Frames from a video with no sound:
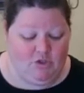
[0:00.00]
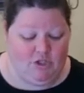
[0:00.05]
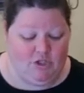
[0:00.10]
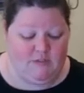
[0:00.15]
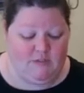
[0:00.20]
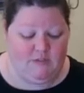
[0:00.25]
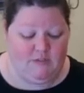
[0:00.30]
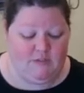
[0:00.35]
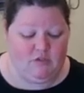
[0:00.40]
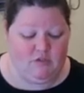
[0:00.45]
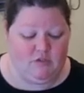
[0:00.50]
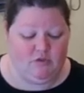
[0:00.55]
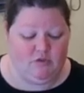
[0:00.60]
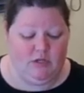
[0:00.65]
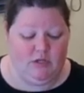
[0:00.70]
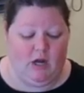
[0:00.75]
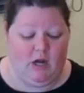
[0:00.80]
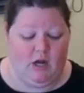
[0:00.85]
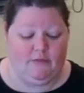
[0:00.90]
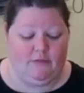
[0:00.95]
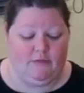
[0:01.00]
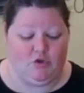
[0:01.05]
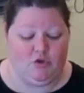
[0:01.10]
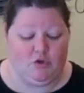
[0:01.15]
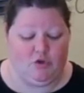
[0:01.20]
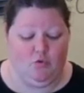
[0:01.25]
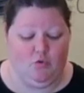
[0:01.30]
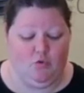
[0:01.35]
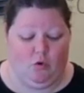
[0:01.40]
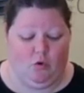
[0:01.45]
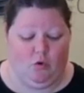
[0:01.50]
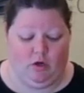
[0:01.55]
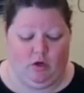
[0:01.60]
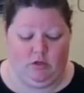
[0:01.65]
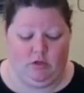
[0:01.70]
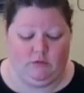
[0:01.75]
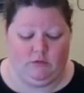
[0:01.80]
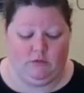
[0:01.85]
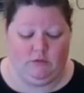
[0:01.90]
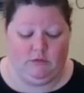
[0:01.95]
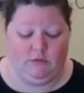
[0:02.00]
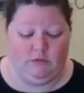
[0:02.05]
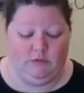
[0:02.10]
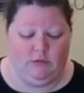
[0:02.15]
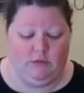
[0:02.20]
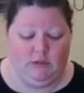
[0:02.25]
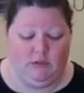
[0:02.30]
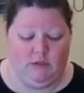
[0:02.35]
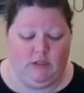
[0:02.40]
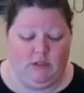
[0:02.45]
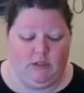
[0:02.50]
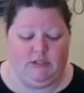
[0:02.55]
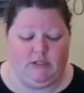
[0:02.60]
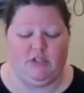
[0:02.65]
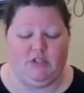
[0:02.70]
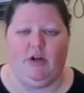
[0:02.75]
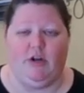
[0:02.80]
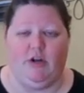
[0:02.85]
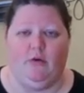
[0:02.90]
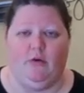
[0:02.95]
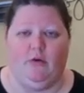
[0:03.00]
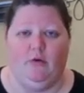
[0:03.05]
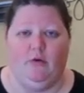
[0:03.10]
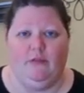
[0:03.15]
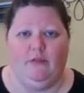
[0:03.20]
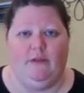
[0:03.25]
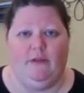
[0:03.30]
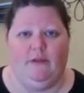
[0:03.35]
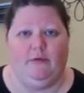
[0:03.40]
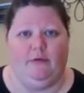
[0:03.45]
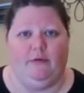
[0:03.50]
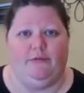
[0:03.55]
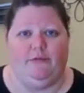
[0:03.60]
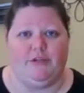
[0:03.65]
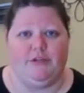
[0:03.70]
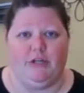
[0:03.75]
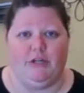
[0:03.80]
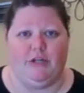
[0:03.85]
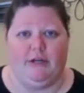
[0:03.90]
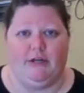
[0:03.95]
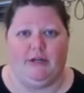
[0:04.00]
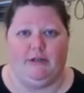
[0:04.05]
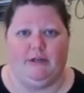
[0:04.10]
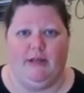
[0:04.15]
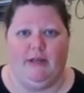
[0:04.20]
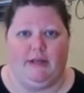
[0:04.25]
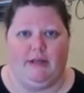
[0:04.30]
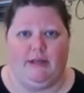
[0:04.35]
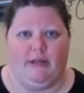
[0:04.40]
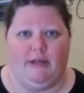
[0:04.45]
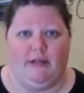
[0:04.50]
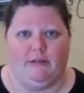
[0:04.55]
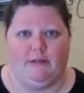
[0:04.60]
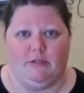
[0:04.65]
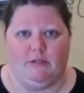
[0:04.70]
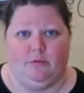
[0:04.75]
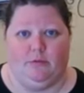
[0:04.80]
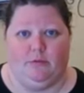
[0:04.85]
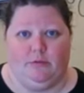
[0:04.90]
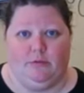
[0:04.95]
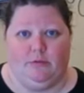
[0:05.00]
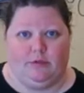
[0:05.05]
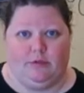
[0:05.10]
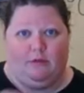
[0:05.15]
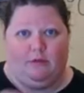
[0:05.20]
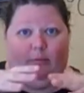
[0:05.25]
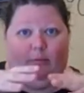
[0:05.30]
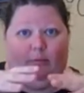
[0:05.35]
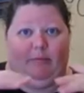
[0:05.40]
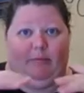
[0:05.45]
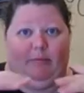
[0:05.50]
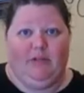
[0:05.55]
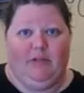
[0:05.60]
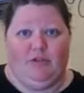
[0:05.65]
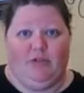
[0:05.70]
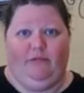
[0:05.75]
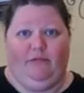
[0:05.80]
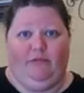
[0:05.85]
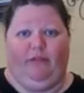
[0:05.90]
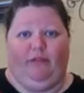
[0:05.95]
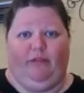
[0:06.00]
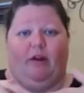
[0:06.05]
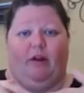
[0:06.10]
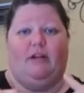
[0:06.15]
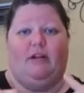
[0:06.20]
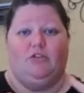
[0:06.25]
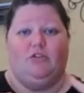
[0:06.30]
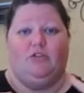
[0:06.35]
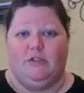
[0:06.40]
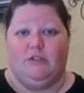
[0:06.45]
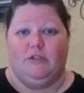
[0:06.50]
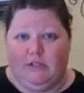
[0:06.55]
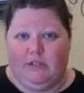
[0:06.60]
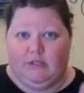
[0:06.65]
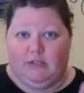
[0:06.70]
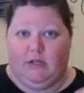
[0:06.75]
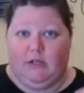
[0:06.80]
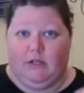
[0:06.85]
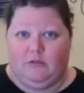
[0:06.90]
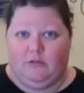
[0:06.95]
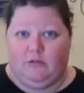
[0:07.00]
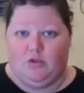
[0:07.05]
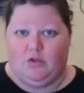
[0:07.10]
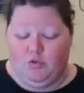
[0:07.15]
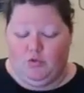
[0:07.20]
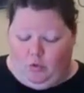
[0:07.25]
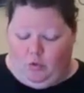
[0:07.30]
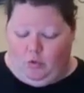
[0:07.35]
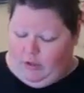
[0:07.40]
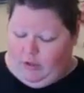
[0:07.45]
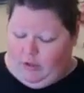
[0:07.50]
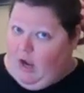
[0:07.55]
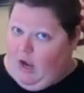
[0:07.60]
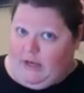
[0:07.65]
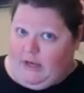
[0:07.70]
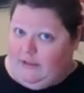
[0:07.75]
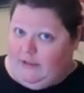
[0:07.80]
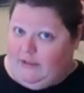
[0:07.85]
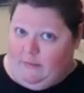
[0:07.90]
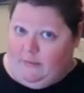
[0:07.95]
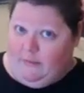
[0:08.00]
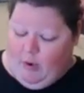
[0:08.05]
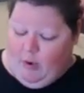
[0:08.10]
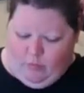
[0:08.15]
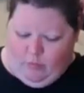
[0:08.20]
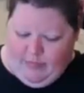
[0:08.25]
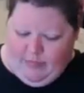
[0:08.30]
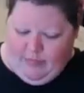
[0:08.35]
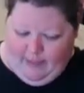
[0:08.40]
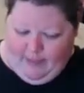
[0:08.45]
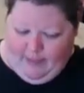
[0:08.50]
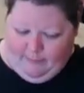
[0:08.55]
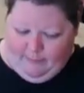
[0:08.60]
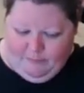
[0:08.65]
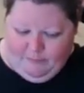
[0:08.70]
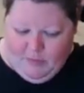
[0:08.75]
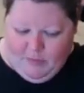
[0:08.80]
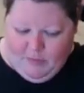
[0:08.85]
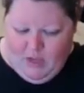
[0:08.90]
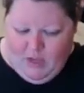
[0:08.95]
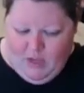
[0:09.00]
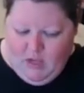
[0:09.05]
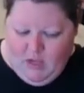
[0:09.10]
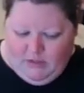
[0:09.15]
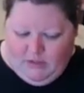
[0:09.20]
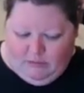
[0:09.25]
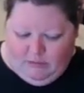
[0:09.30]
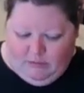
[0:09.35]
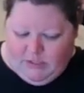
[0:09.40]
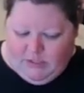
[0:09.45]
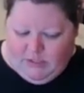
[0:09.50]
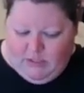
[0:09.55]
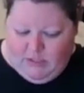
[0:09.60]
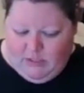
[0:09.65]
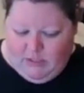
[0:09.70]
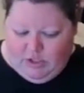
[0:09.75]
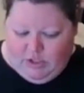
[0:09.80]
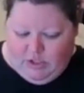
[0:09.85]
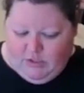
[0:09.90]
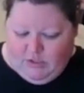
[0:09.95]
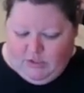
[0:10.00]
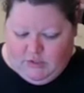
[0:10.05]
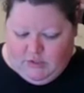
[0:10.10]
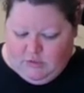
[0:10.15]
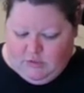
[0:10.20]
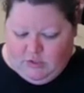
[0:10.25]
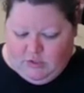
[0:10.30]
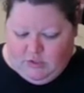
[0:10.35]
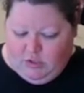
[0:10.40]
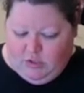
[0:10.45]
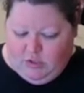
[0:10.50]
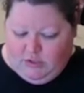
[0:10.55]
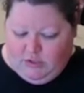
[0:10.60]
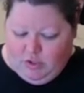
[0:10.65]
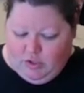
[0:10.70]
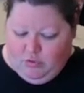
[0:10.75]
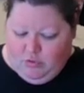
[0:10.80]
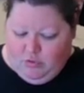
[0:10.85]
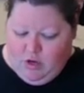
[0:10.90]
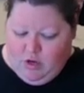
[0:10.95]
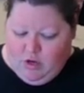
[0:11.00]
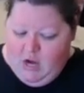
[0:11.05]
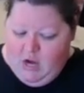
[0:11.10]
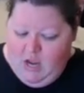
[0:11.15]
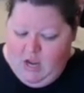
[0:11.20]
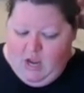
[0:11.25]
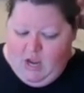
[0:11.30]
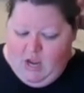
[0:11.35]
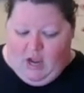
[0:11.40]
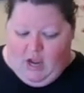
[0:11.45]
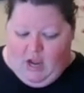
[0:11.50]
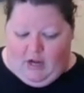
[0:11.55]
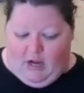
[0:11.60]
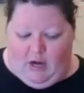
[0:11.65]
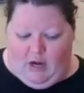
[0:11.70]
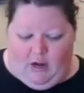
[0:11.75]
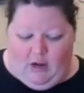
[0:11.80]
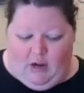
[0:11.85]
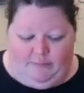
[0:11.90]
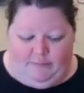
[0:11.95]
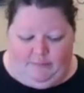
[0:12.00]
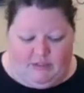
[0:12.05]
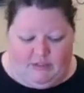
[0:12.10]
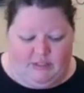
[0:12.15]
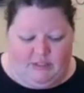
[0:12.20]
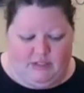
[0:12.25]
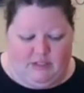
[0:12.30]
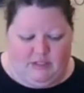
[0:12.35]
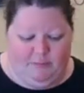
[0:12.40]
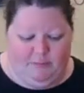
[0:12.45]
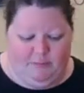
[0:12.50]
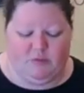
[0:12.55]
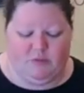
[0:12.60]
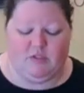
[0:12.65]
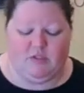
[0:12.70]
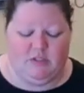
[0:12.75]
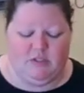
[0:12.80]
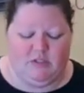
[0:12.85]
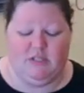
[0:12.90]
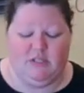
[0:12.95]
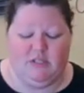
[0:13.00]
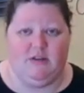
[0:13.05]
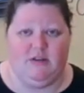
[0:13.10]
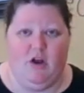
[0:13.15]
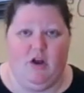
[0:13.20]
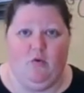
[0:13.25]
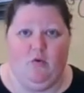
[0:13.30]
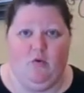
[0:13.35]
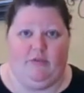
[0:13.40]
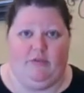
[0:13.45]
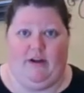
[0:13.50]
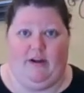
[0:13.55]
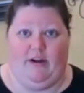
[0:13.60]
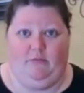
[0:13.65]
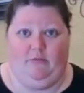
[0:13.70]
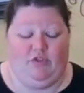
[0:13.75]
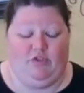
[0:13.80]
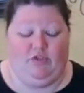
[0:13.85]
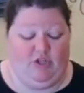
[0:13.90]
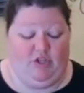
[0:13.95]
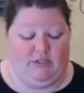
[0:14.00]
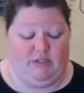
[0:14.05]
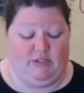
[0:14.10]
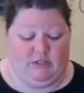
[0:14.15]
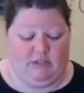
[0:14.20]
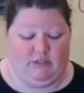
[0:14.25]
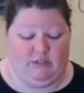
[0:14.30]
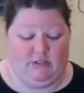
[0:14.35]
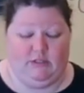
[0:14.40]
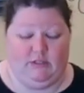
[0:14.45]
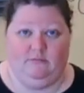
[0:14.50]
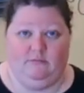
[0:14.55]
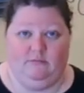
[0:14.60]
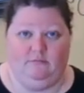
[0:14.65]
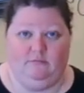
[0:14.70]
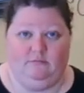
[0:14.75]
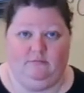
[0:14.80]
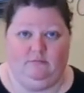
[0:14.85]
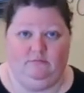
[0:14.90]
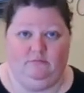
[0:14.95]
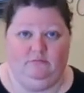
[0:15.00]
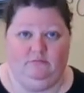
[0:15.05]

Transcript: Jesus stood on the shore because, you know, they were fishing on a lake. And so there's a little beach front and Jesus is on the shore, not in the boat with them. They were standing, Jesus was stood on the shore and um, the disciples didn't know that it was Jesus.